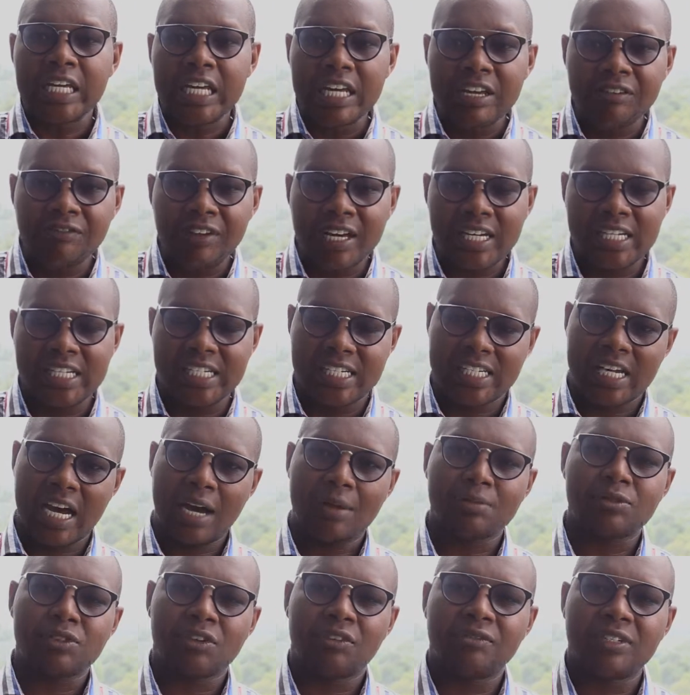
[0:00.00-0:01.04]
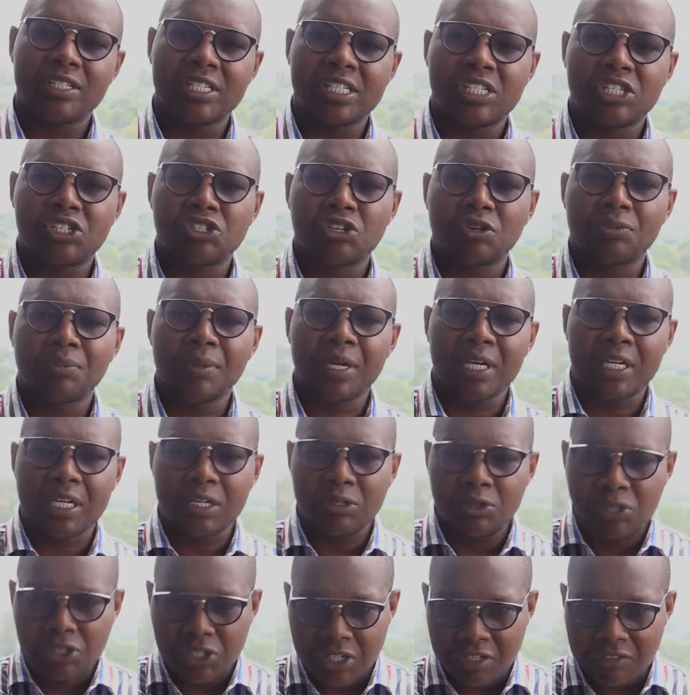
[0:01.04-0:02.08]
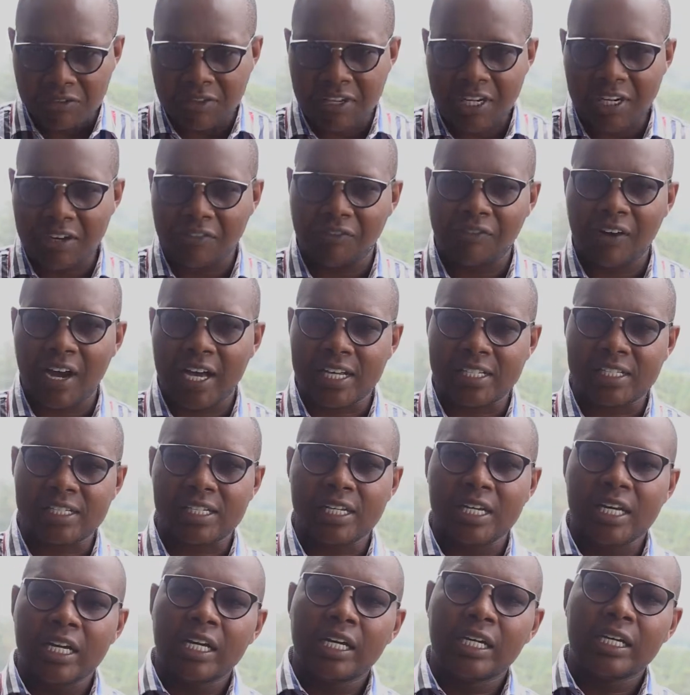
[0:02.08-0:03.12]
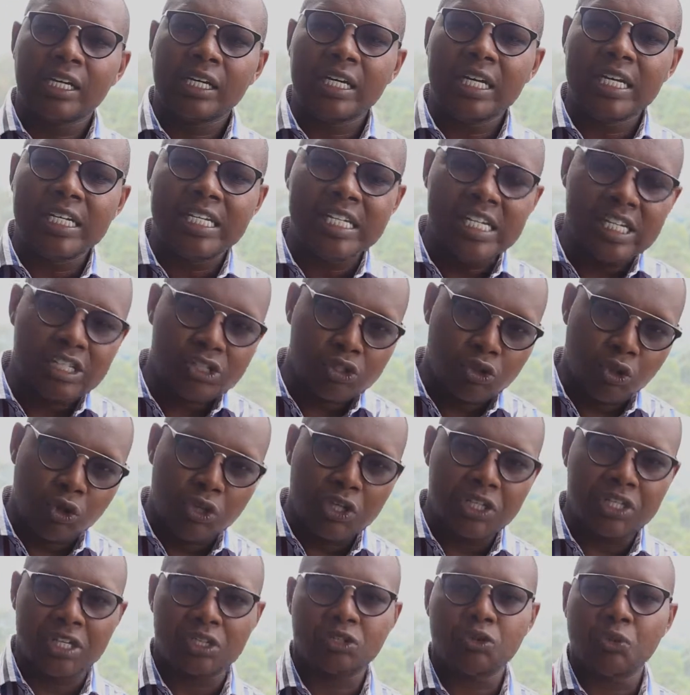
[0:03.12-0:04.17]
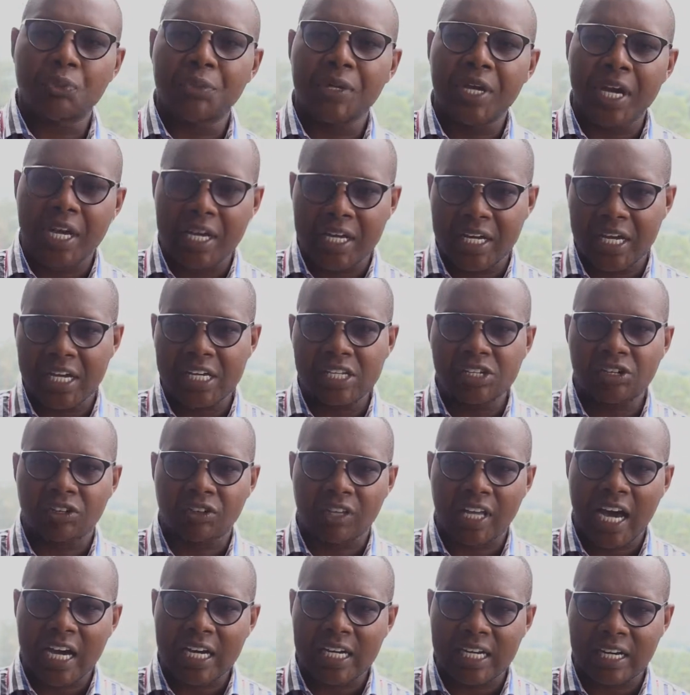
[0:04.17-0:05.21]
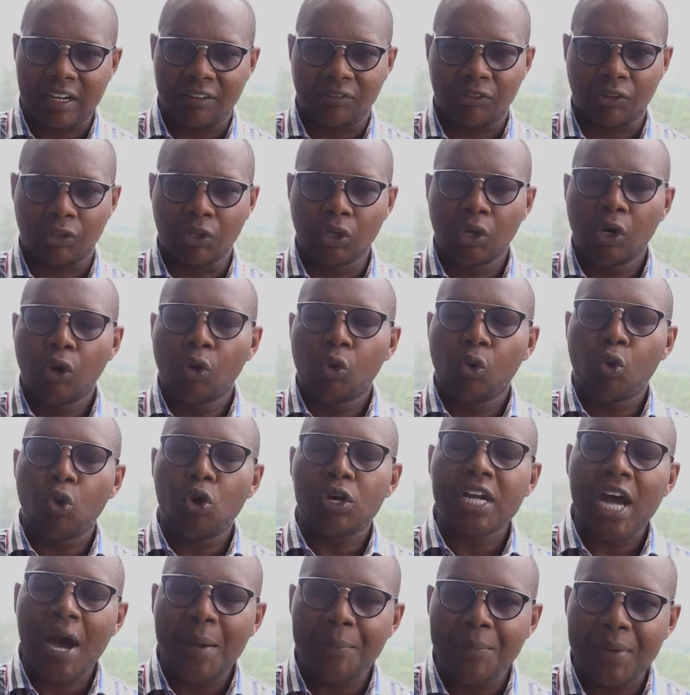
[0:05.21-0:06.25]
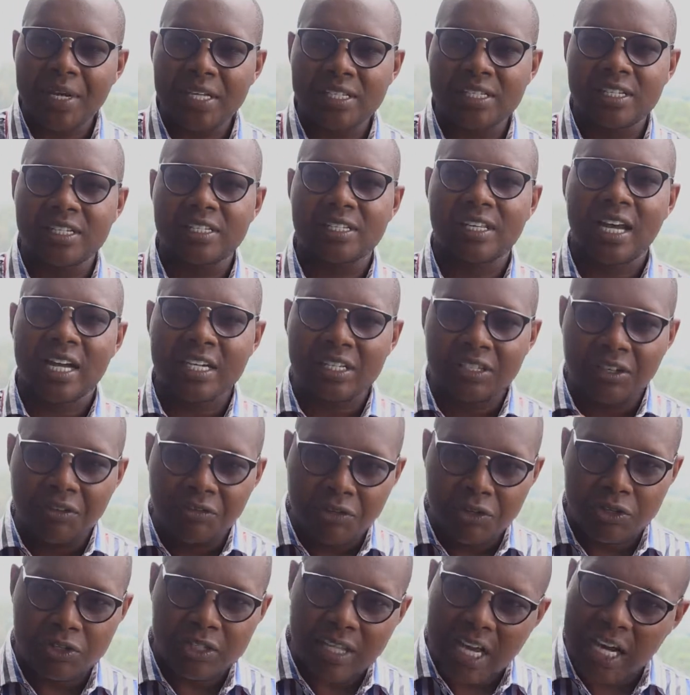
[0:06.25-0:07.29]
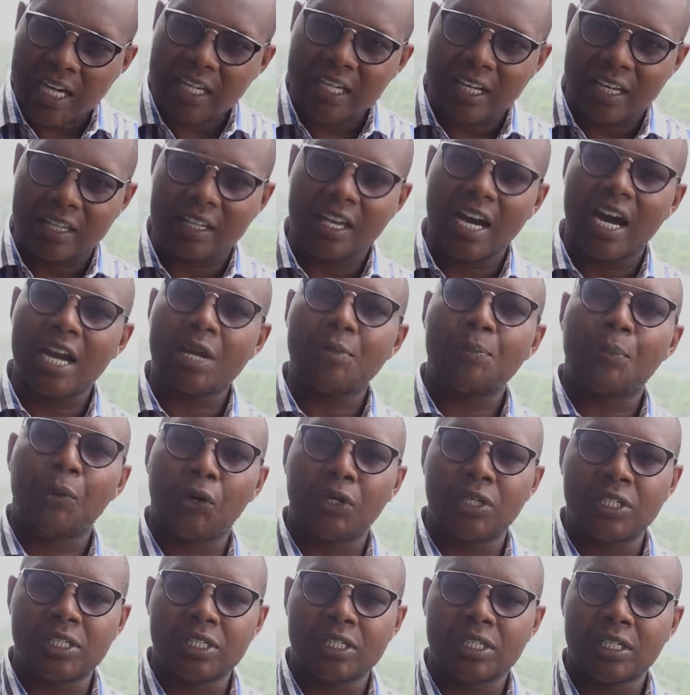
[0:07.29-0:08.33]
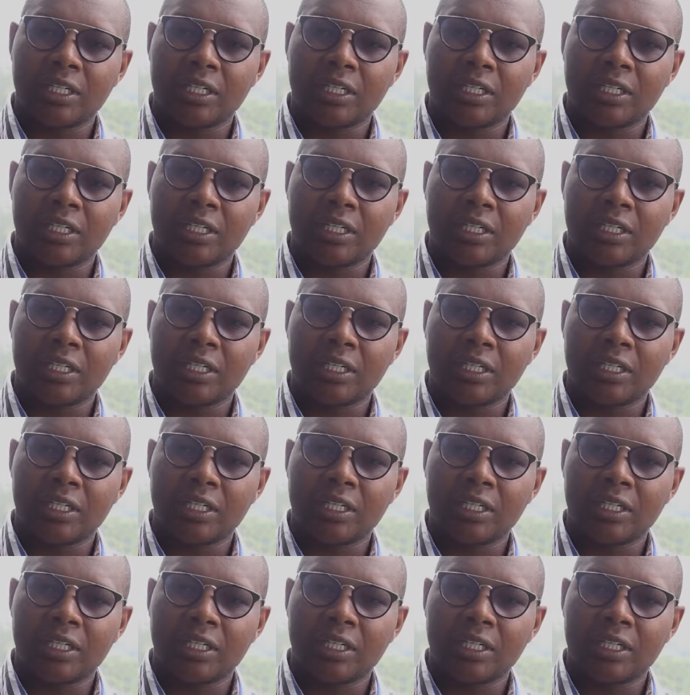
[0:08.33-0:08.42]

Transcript: Even in terms of decision making, which is very fast, it is so easy to be engaged on that level. What happens is that if you start at that point,